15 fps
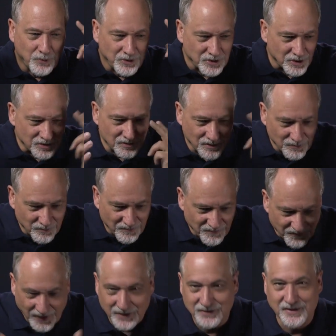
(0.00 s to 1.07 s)
just
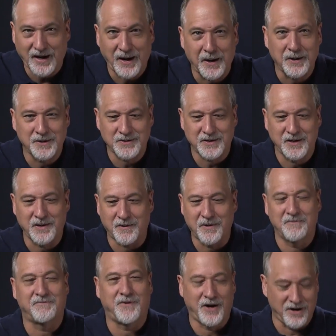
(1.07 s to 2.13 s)
fix errors in our
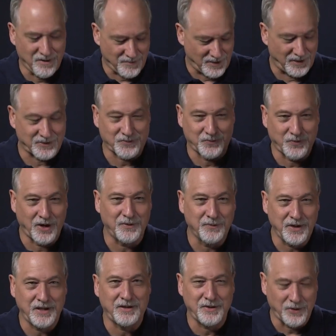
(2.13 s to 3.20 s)
environment. It's what
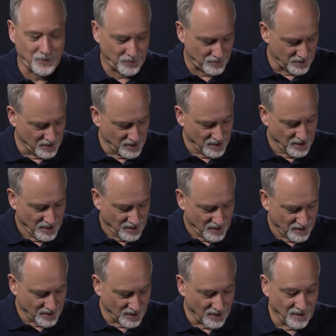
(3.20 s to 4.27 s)
we do.
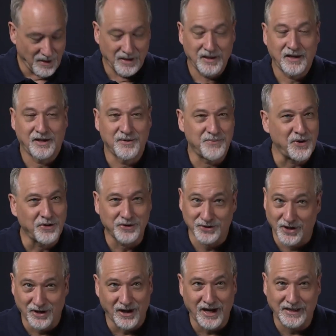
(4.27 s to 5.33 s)
Computers
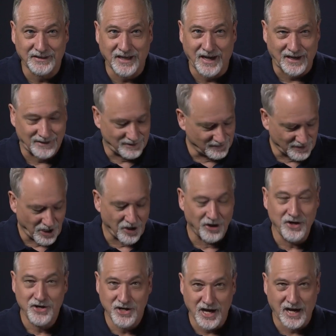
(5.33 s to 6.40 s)
aren't like that. They're
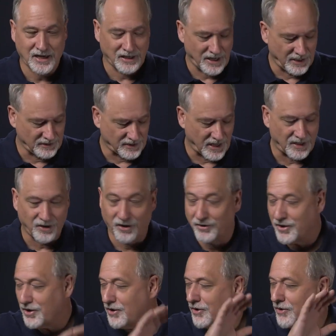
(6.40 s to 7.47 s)
not like that.
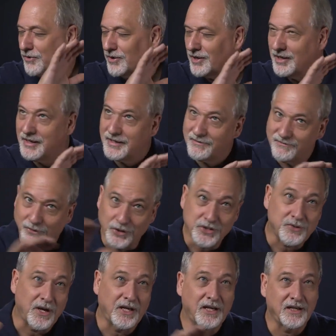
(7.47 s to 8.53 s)
Although
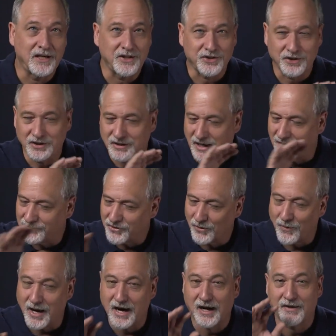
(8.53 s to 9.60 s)
voice recognition, after a
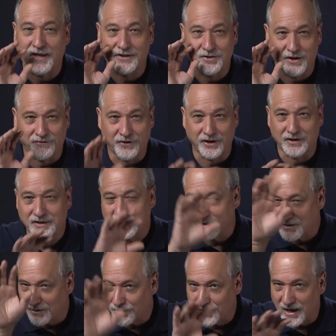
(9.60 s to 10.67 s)
while, that software
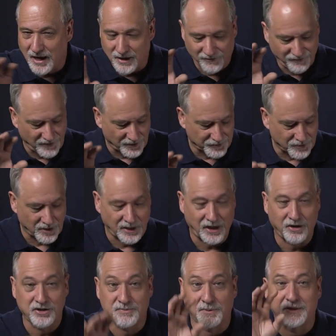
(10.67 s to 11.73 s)
does learn how to filter out
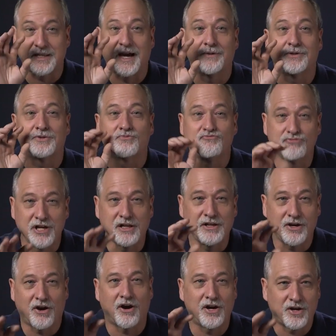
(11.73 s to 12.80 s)
errors, but that was
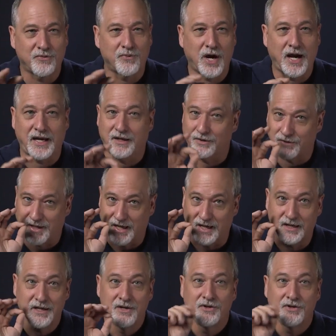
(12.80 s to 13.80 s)
really hard to write, okay?